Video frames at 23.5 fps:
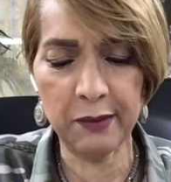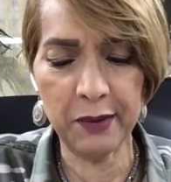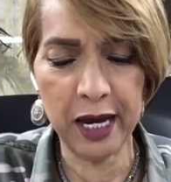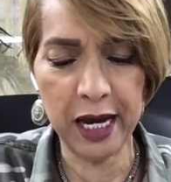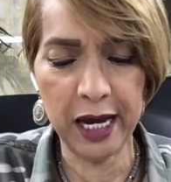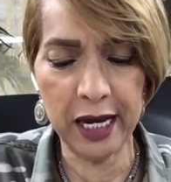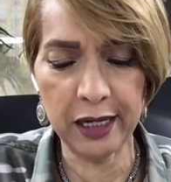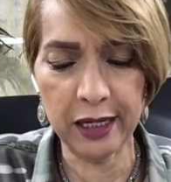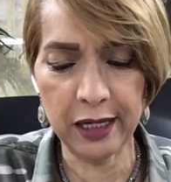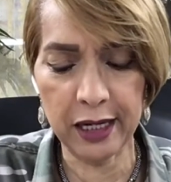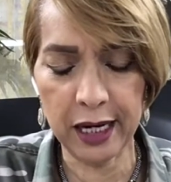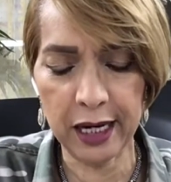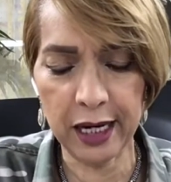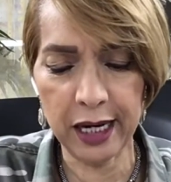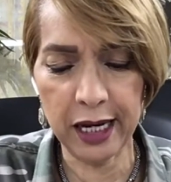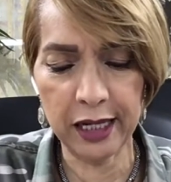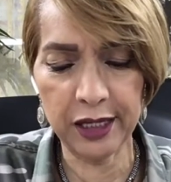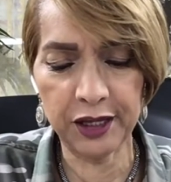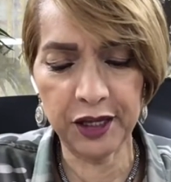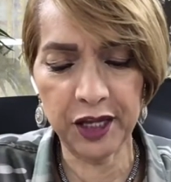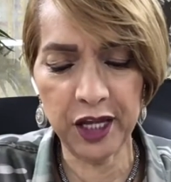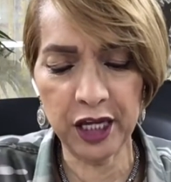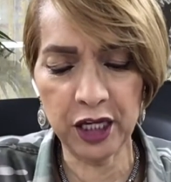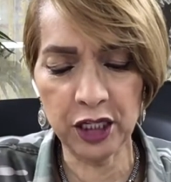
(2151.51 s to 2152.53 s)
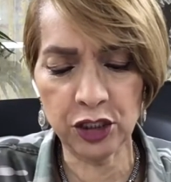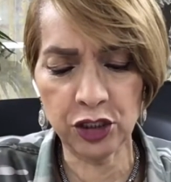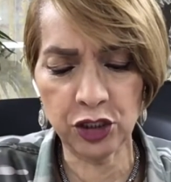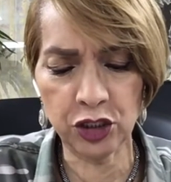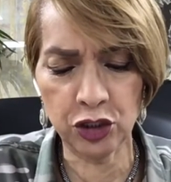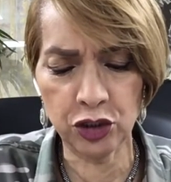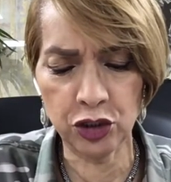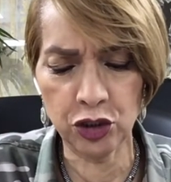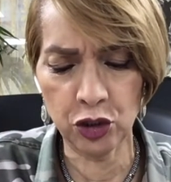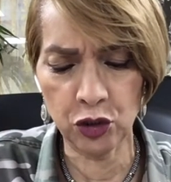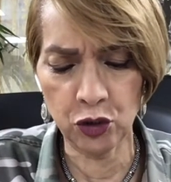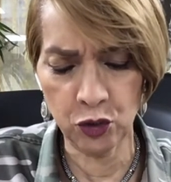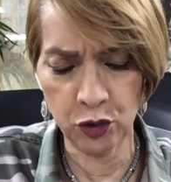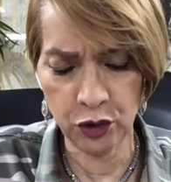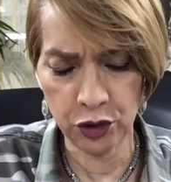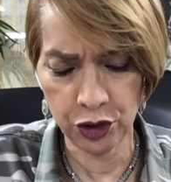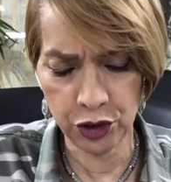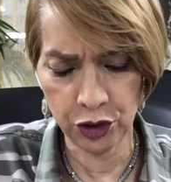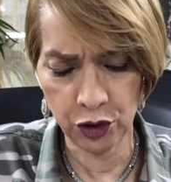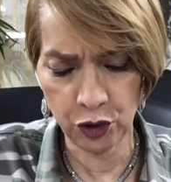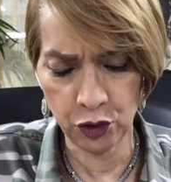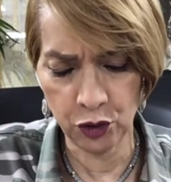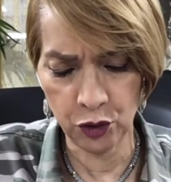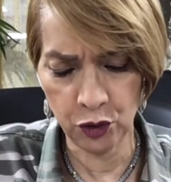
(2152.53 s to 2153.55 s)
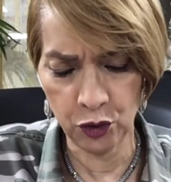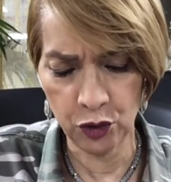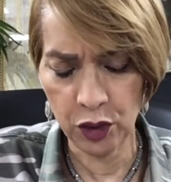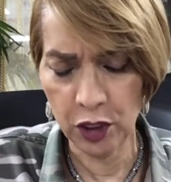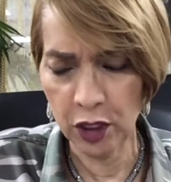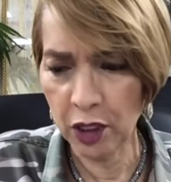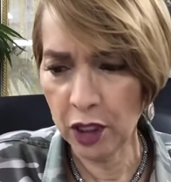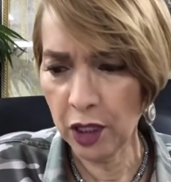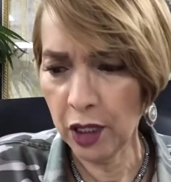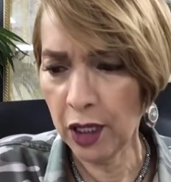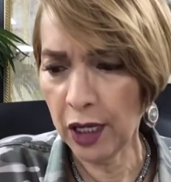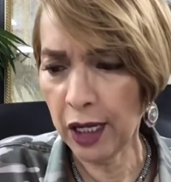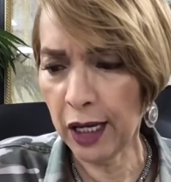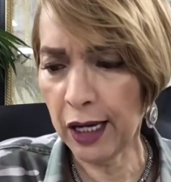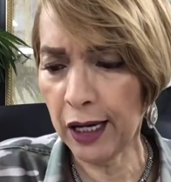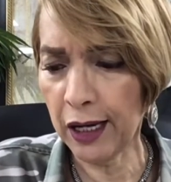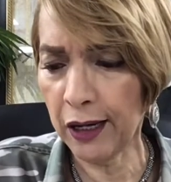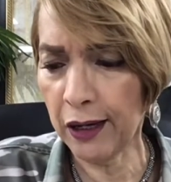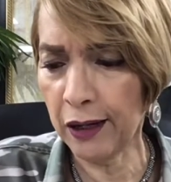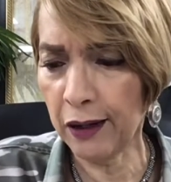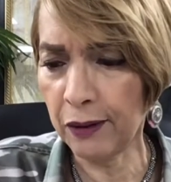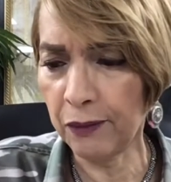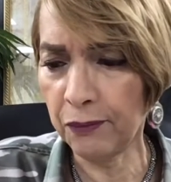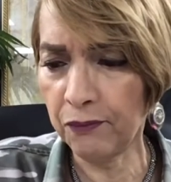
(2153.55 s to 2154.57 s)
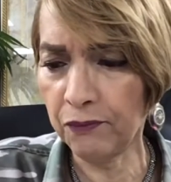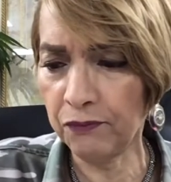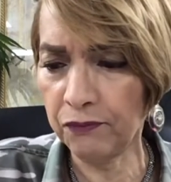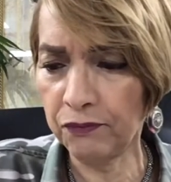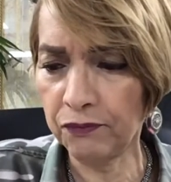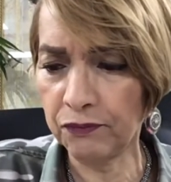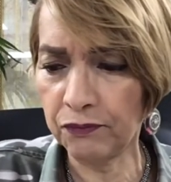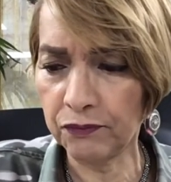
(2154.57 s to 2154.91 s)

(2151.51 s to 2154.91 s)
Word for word: I had I had things to do, and so, um,